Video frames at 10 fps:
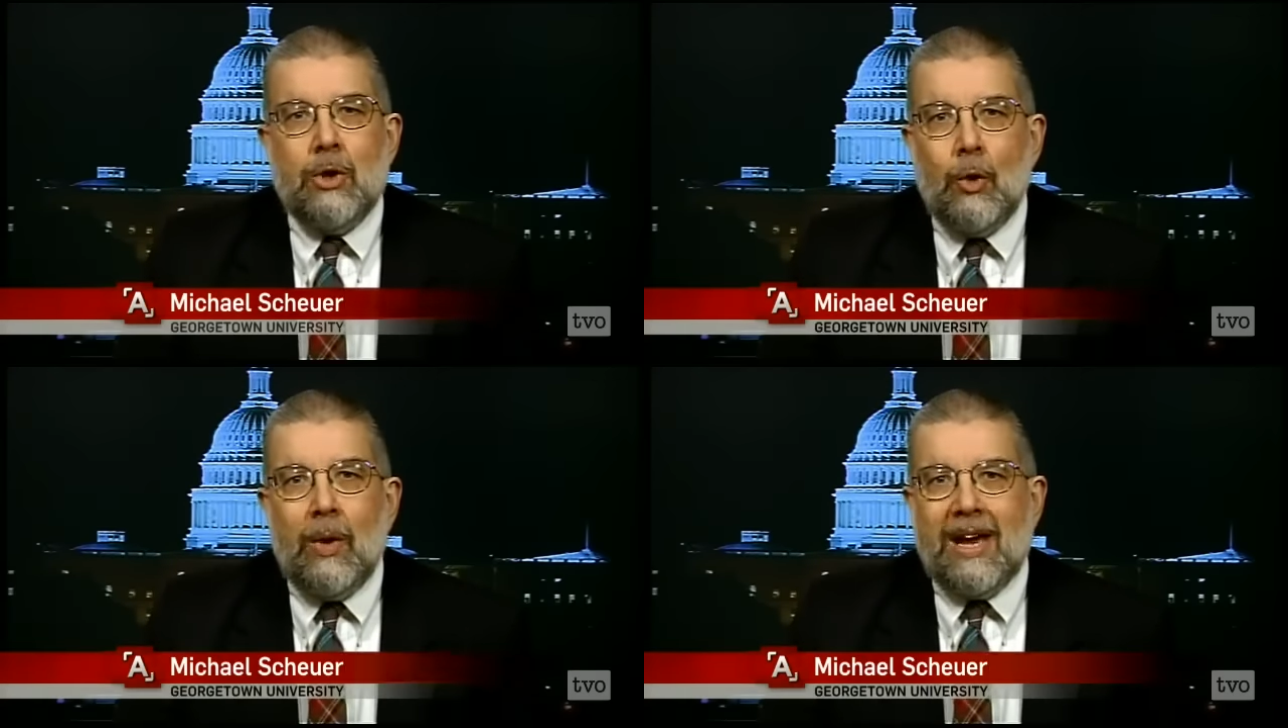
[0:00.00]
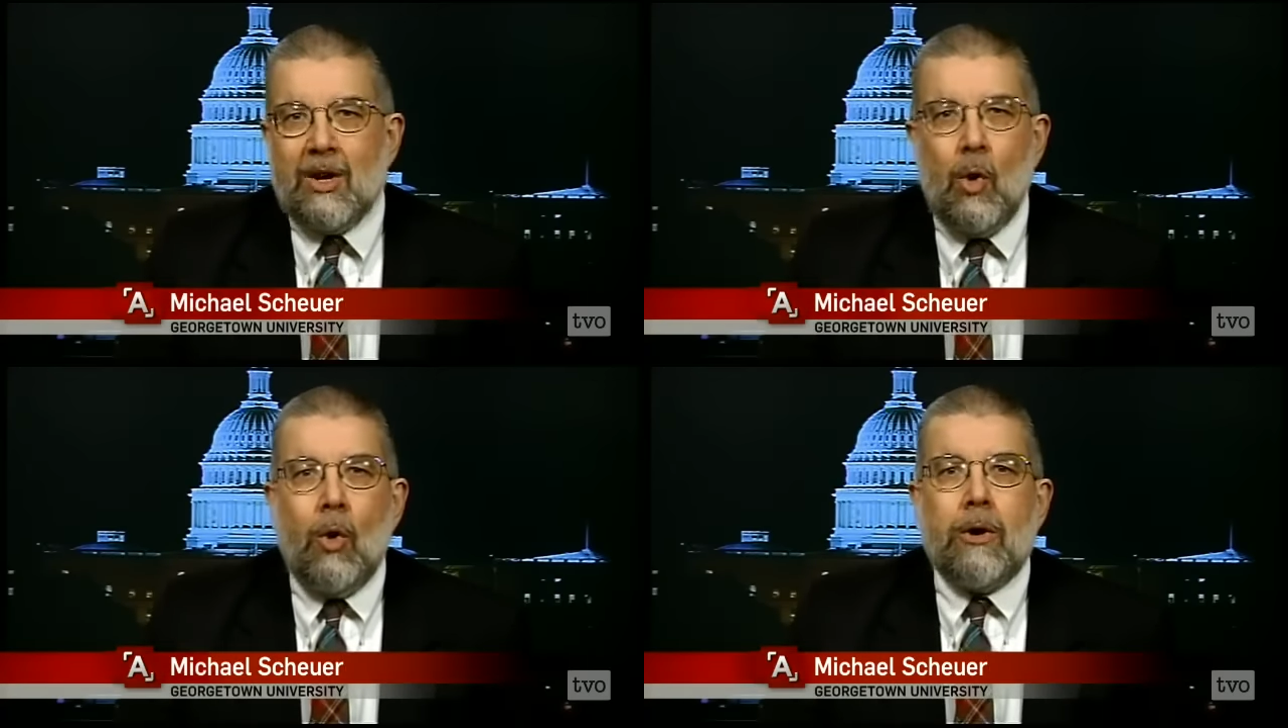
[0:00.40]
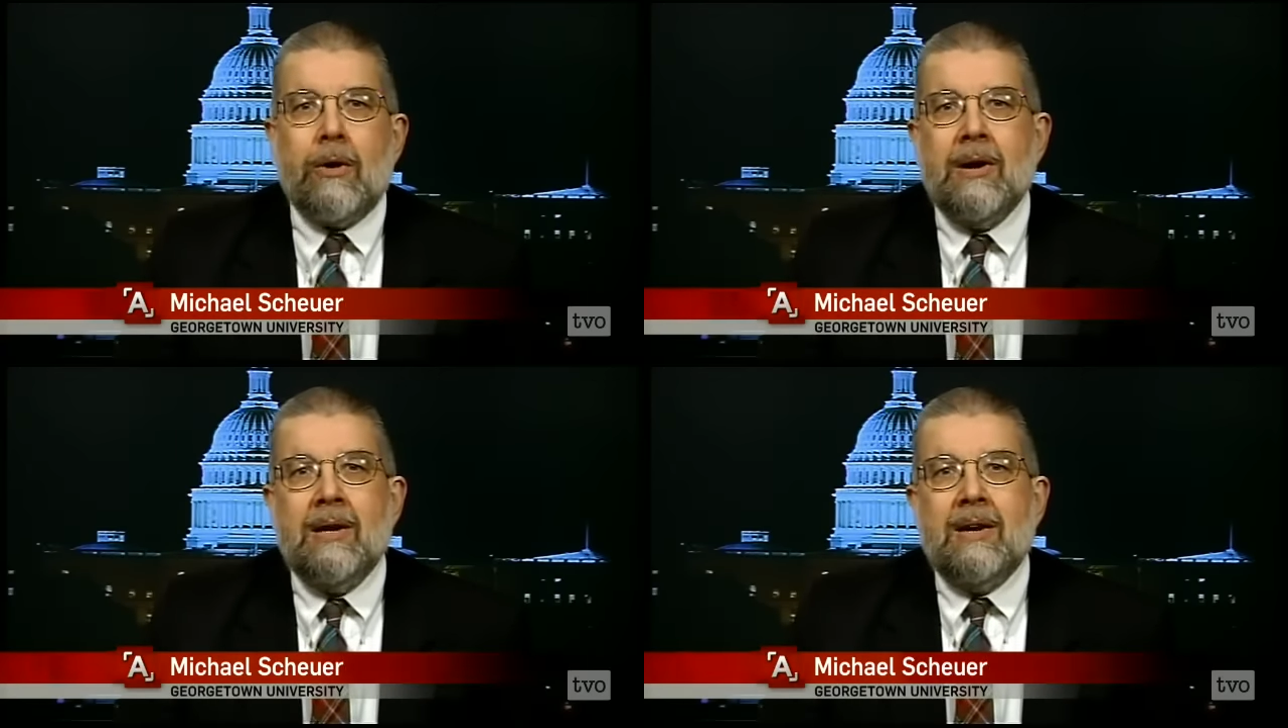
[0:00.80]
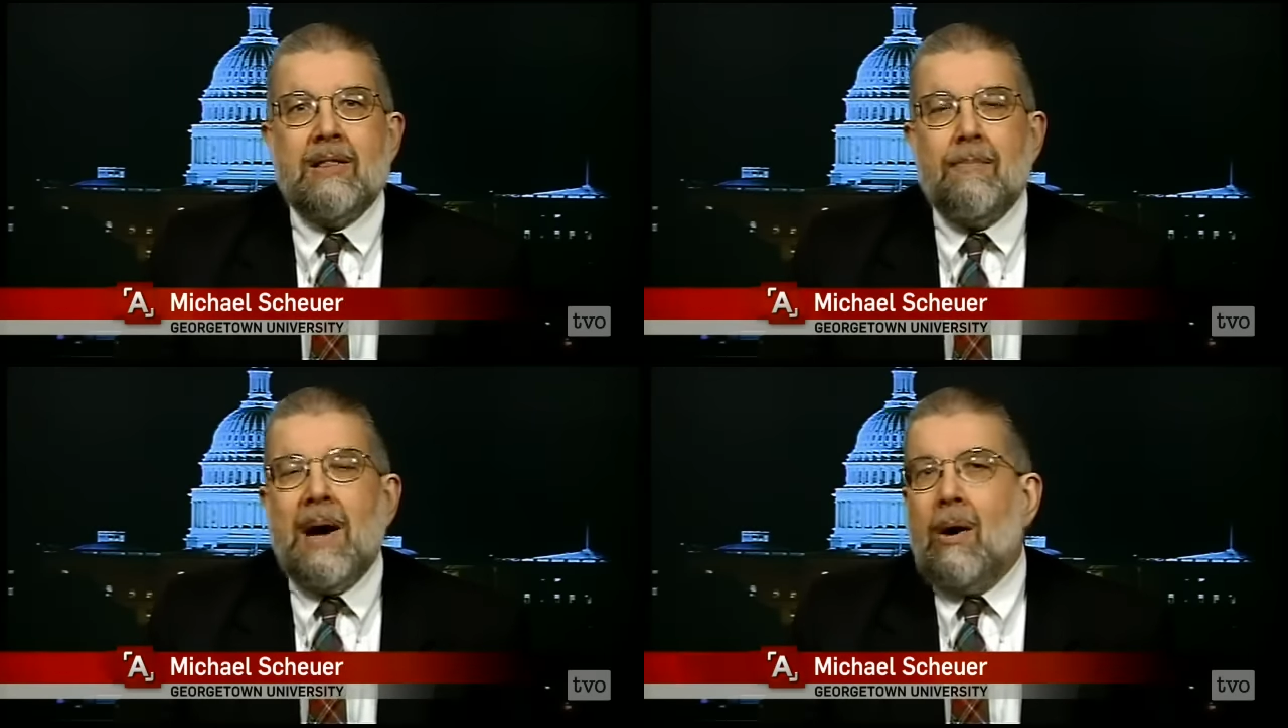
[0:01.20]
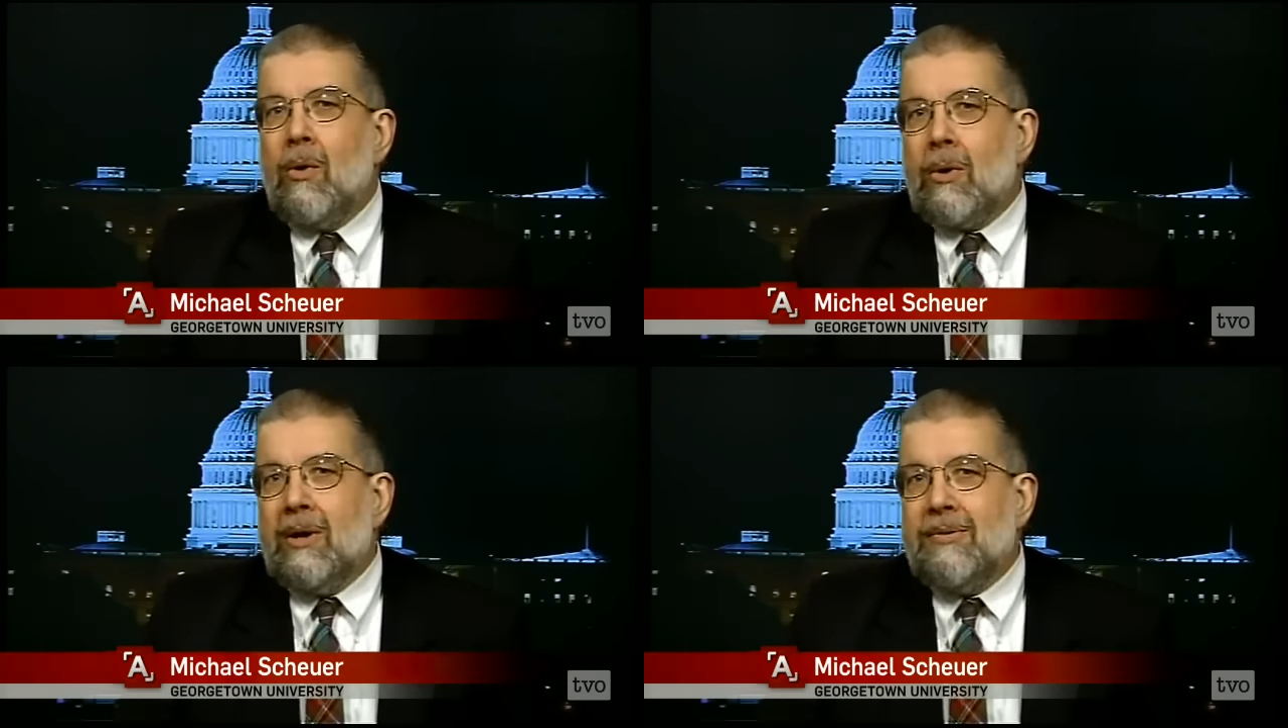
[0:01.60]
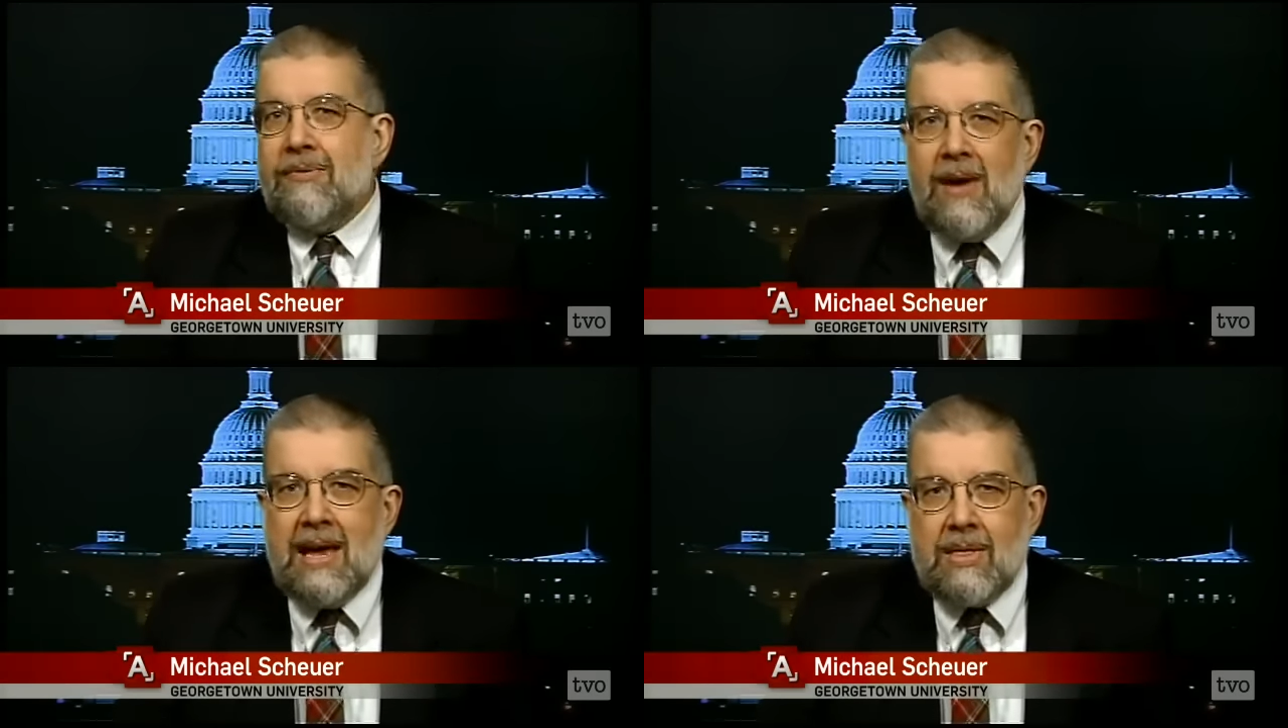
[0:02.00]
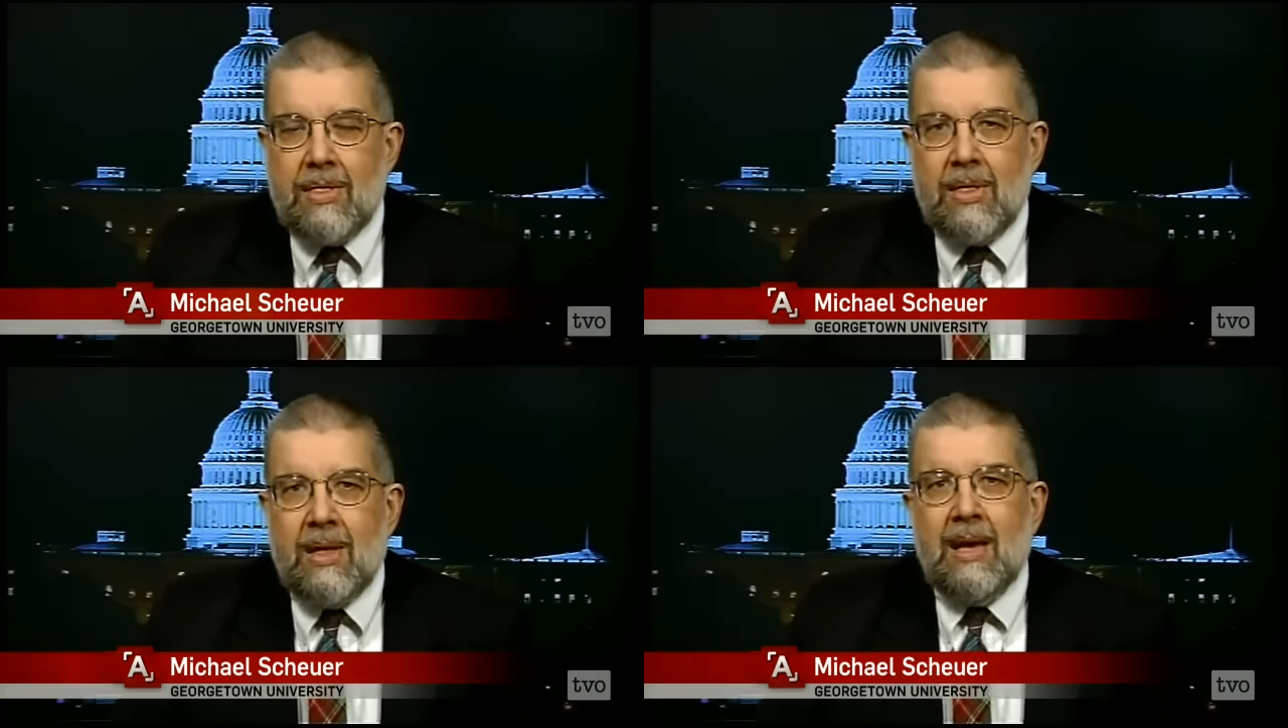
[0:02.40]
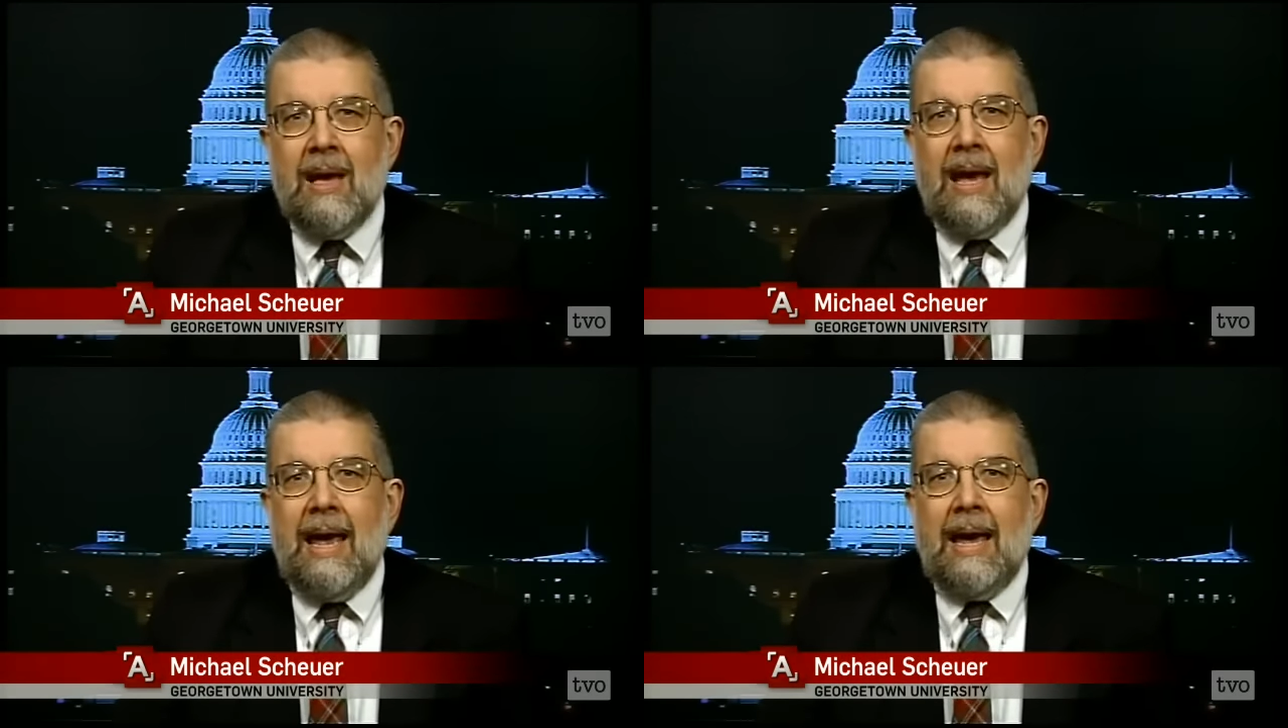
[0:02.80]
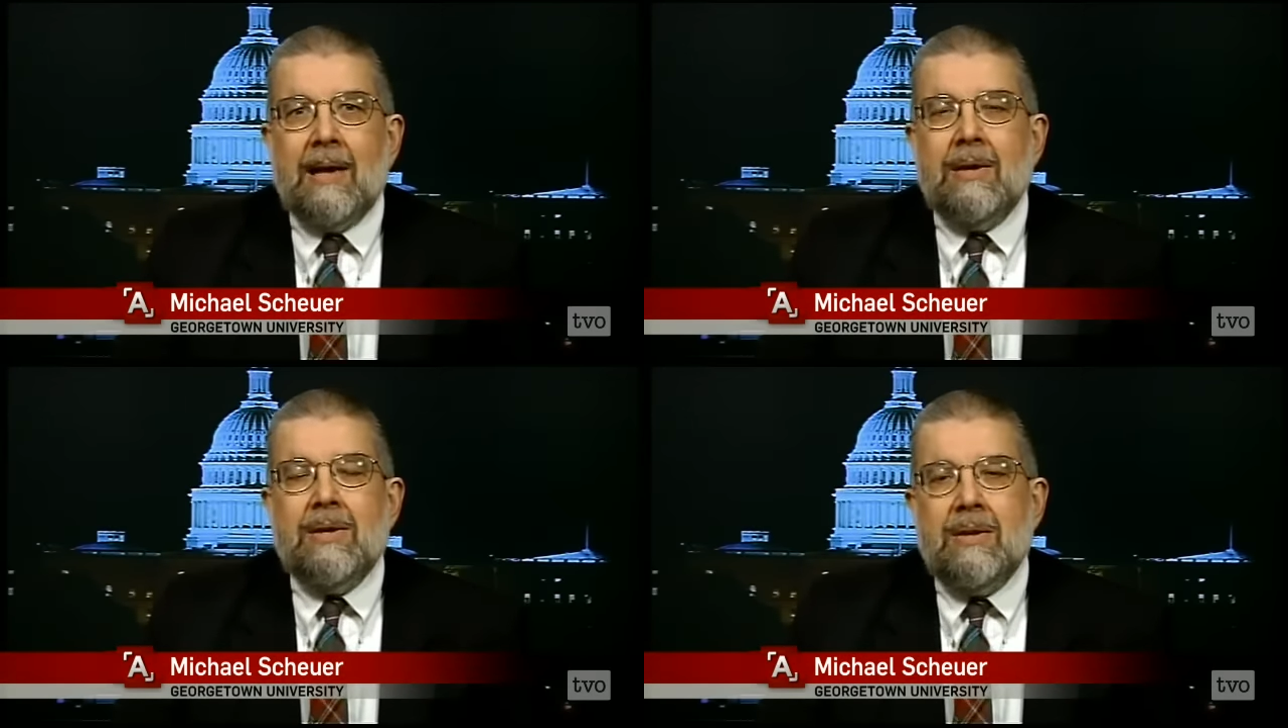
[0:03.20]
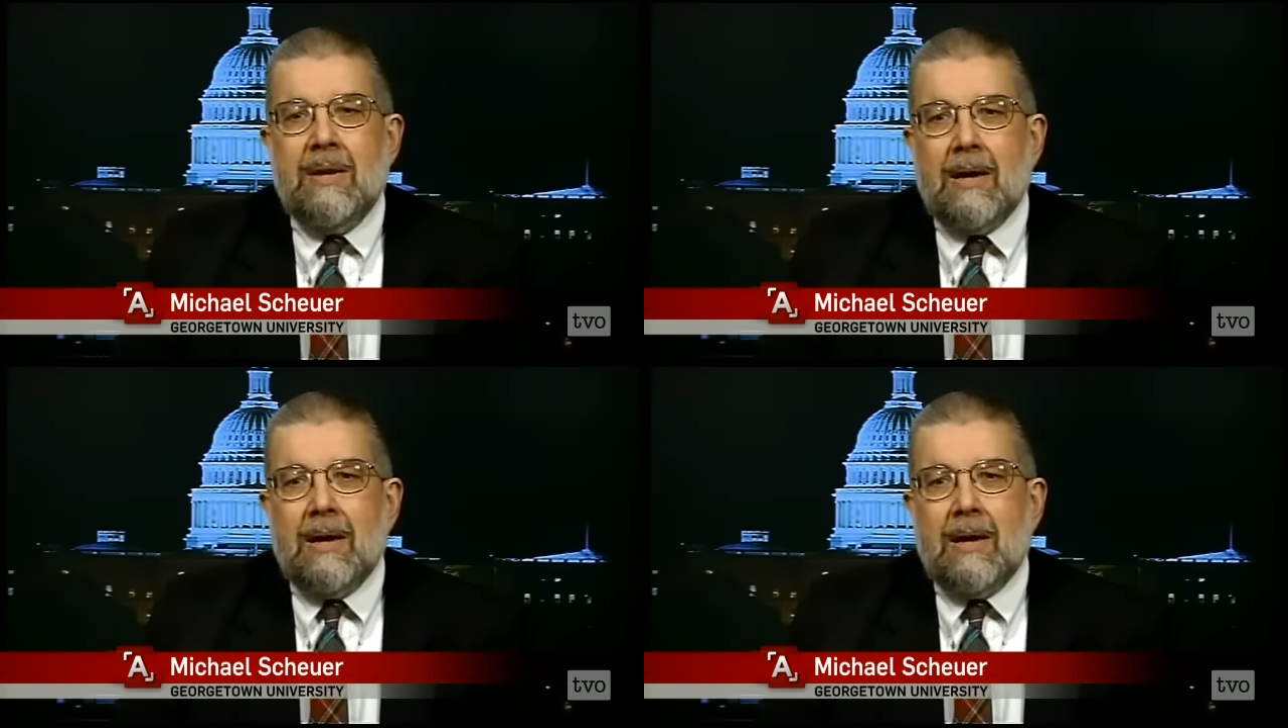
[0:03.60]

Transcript: to ignore the power of faith. And